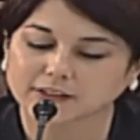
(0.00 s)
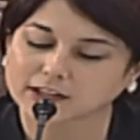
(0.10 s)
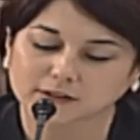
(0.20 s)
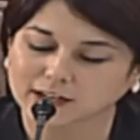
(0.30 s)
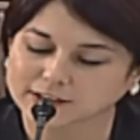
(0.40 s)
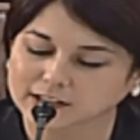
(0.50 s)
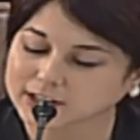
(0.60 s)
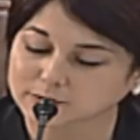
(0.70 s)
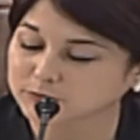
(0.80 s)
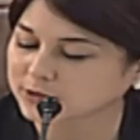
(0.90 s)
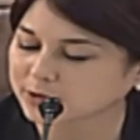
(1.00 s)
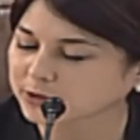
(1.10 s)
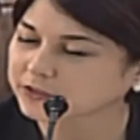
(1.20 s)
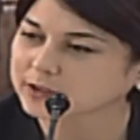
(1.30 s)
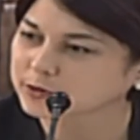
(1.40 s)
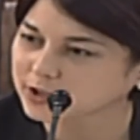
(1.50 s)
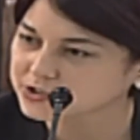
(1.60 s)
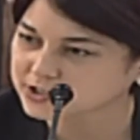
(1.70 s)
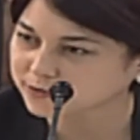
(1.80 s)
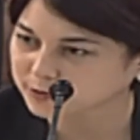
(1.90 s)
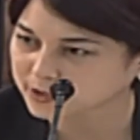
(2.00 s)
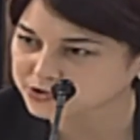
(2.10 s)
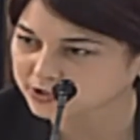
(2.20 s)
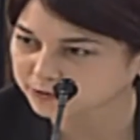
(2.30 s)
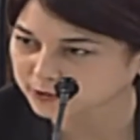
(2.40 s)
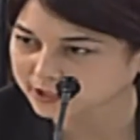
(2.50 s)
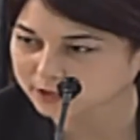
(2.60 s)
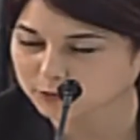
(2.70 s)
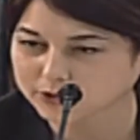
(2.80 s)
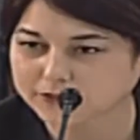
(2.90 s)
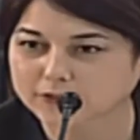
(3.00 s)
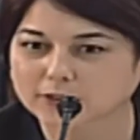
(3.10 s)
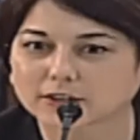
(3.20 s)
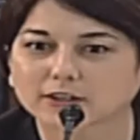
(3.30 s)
then get real-time location information for anyone. So